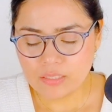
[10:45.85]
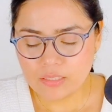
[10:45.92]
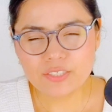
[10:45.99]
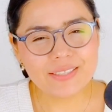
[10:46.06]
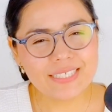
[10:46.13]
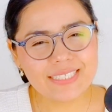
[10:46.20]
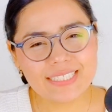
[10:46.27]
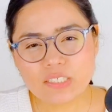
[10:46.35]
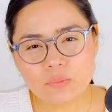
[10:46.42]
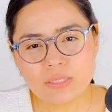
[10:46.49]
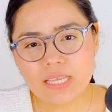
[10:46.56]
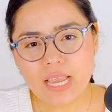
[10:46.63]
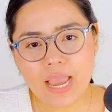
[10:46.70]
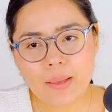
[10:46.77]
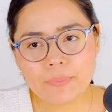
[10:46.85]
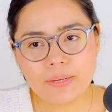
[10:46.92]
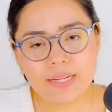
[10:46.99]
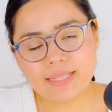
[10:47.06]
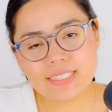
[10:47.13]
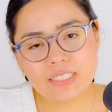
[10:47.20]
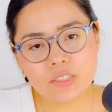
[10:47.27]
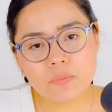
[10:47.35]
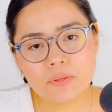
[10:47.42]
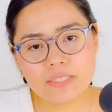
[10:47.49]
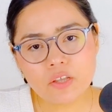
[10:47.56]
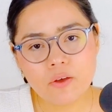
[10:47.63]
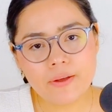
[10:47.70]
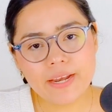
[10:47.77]
So this is what's happening. This is
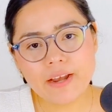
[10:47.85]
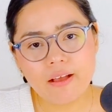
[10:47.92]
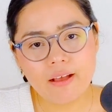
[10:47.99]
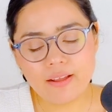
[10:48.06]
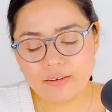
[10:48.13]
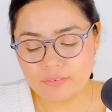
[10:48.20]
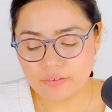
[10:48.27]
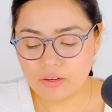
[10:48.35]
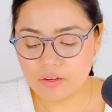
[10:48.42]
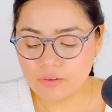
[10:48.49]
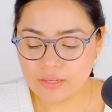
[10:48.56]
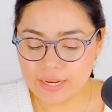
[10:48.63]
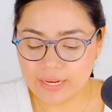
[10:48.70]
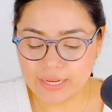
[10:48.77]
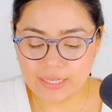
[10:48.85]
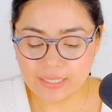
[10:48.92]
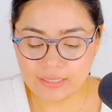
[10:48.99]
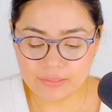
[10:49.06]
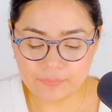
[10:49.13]
what's going on. Okay.